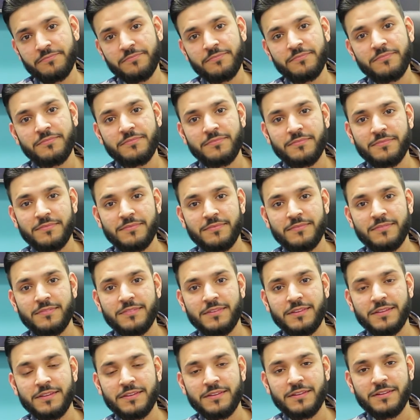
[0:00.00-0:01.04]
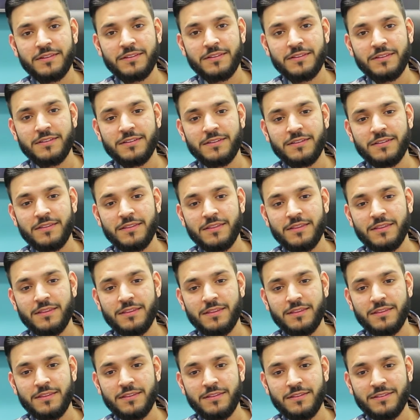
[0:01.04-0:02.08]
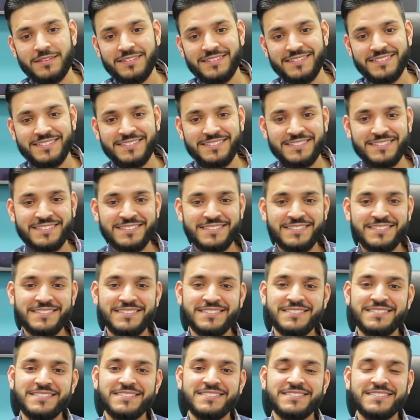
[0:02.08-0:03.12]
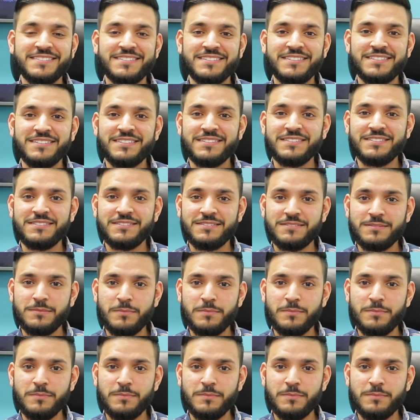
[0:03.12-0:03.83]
(not speaking)